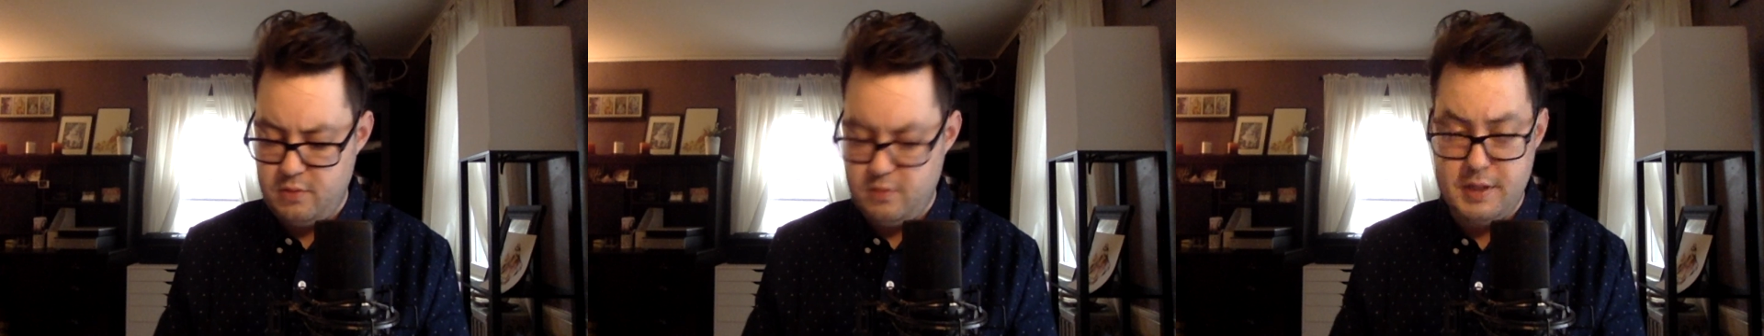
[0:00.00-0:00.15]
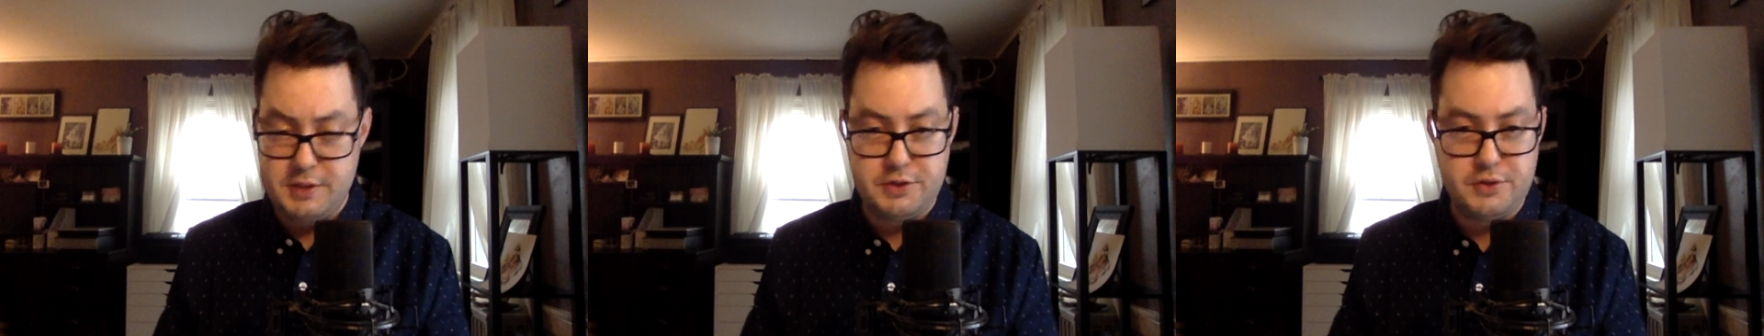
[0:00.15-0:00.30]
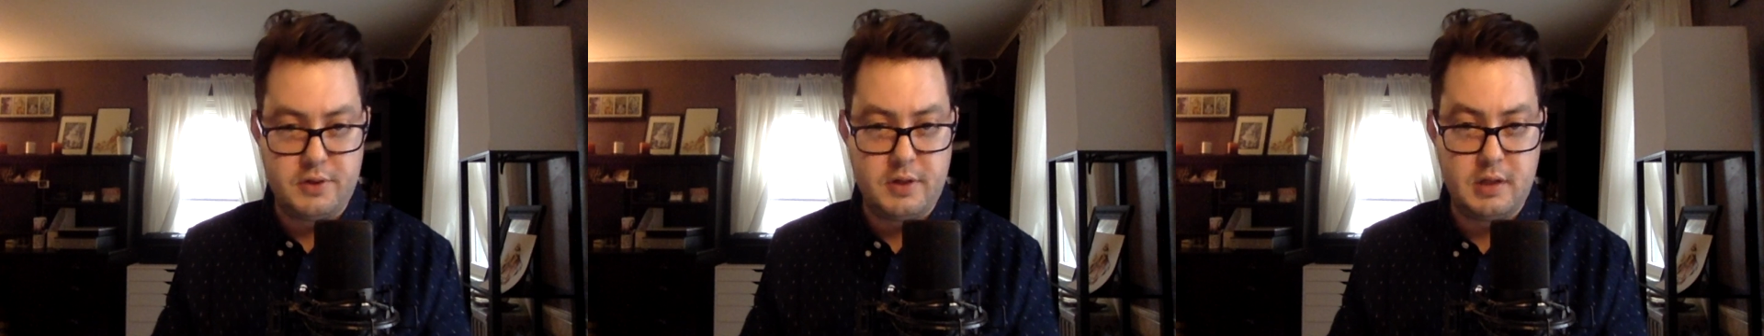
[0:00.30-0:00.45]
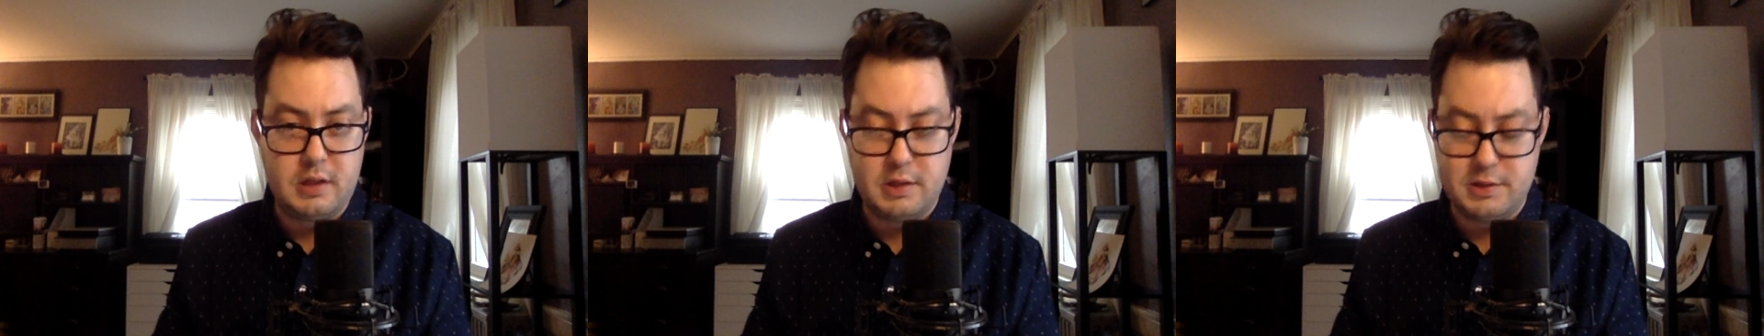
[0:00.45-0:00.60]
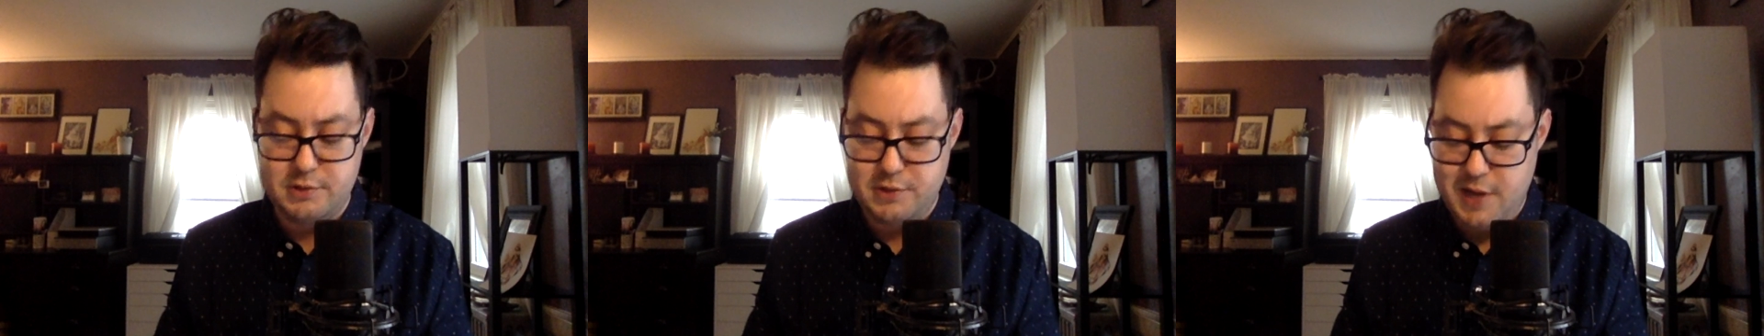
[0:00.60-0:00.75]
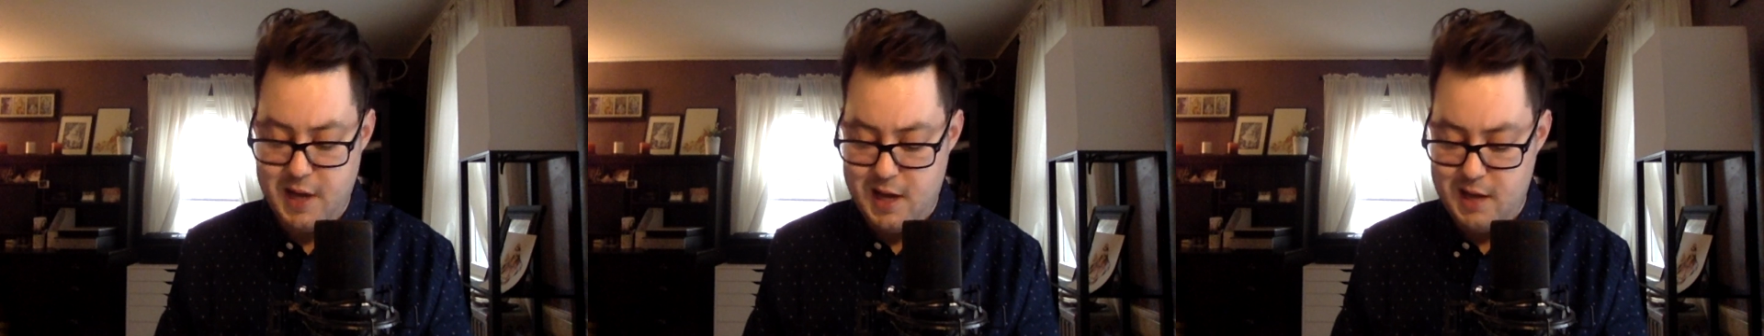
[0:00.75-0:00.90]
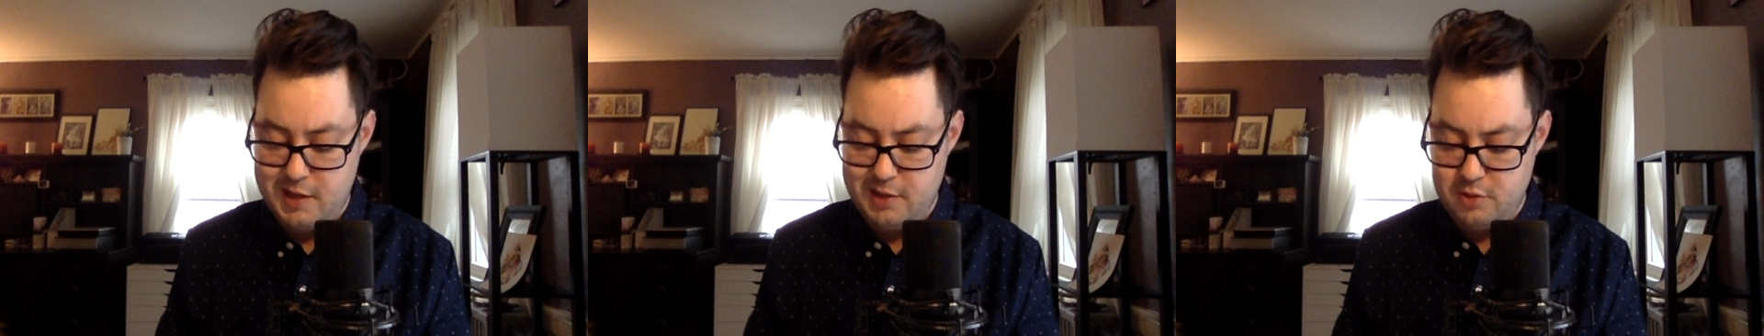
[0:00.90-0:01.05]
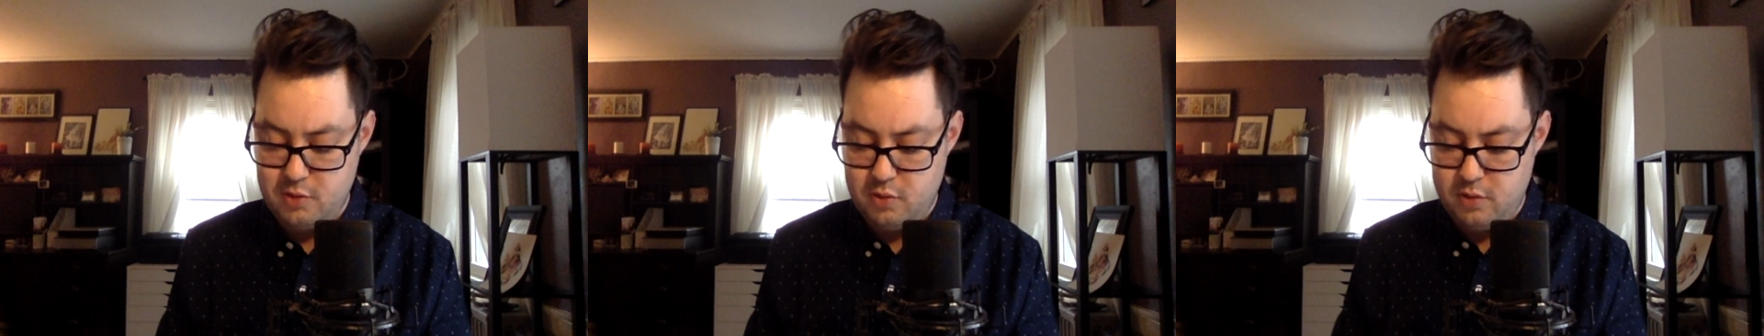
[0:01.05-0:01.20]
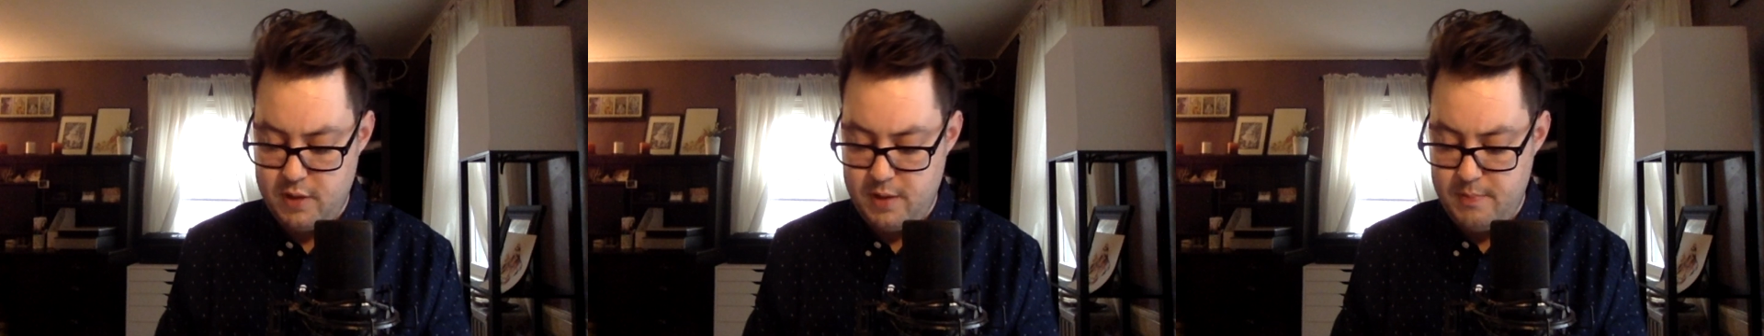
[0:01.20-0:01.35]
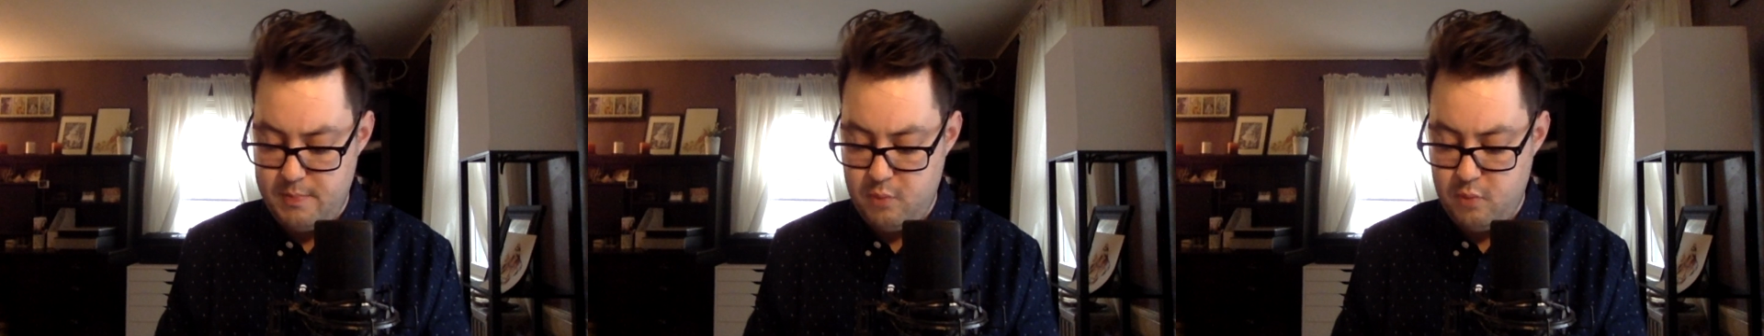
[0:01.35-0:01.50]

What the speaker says: restaurant called the Yakitori